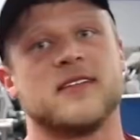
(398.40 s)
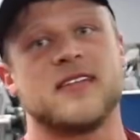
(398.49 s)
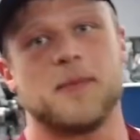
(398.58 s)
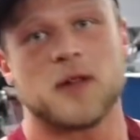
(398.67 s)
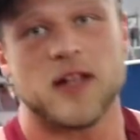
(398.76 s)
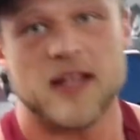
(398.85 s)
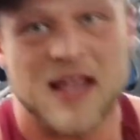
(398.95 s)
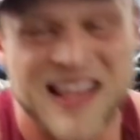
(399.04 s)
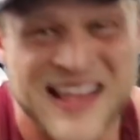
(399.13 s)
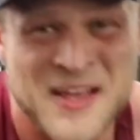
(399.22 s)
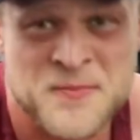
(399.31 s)
typically,
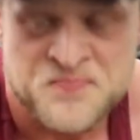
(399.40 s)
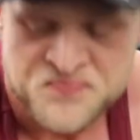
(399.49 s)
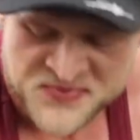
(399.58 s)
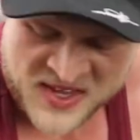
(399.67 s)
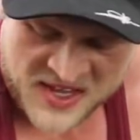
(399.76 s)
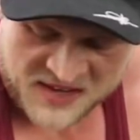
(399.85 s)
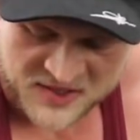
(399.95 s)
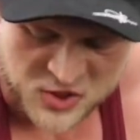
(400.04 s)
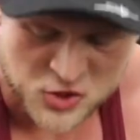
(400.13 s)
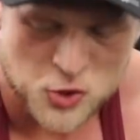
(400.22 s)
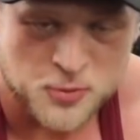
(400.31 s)
if
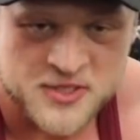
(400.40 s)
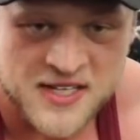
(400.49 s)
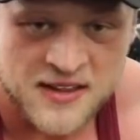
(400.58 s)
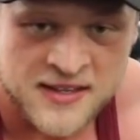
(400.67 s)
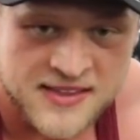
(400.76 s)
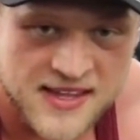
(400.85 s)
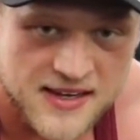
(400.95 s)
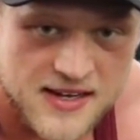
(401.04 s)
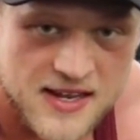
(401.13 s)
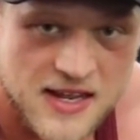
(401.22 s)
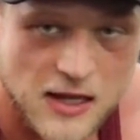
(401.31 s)
it's a superset like that,
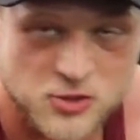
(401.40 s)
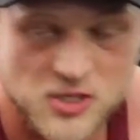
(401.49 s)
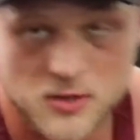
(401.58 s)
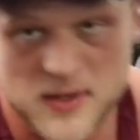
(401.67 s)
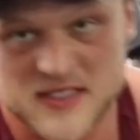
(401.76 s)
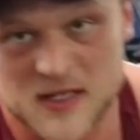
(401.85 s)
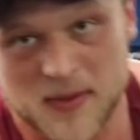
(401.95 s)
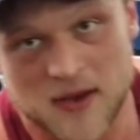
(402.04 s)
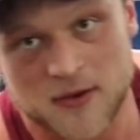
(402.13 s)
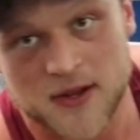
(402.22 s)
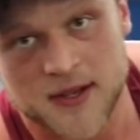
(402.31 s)
I'll try to rest
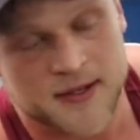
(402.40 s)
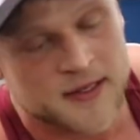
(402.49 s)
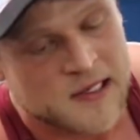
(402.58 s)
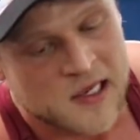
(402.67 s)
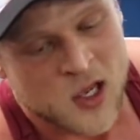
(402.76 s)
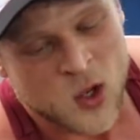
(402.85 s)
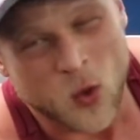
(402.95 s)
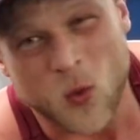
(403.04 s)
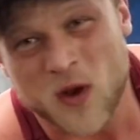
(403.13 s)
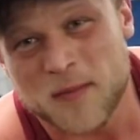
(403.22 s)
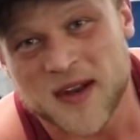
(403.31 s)
about
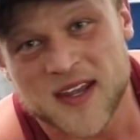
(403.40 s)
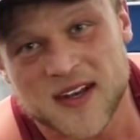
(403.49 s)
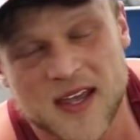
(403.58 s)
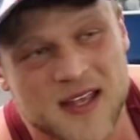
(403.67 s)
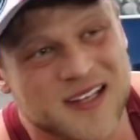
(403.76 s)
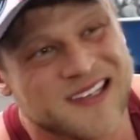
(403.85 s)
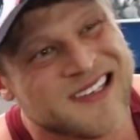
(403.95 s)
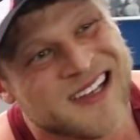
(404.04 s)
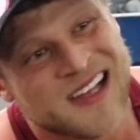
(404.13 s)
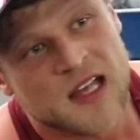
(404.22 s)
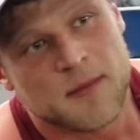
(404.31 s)
1 minute,
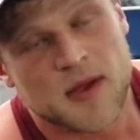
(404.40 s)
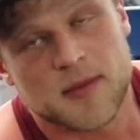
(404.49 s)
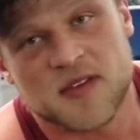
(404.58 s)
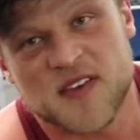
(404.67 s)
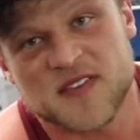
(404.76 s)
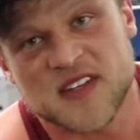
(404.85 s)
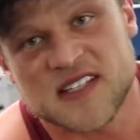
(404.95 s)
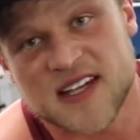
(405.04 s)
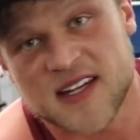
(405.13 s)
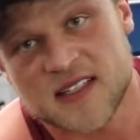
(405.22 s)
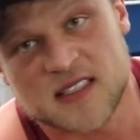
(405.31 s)
maybe 50
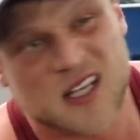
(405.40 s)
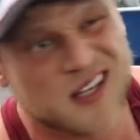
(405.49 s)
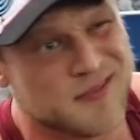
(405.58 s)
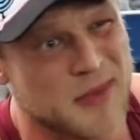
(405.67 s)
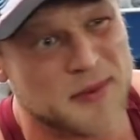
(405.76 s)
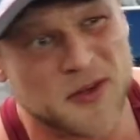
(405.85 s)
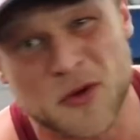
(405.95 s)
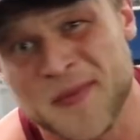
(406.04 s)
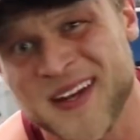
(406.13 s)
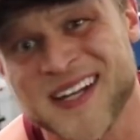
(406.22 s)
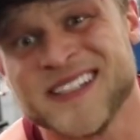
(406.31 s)
seconds, maybe do a
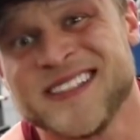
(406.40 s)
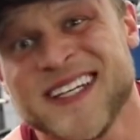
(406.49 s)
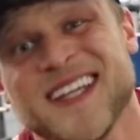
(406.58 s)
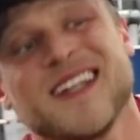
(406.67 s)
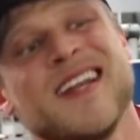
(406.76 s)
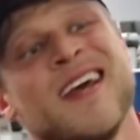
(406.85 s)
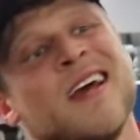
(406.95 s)
minute and 10.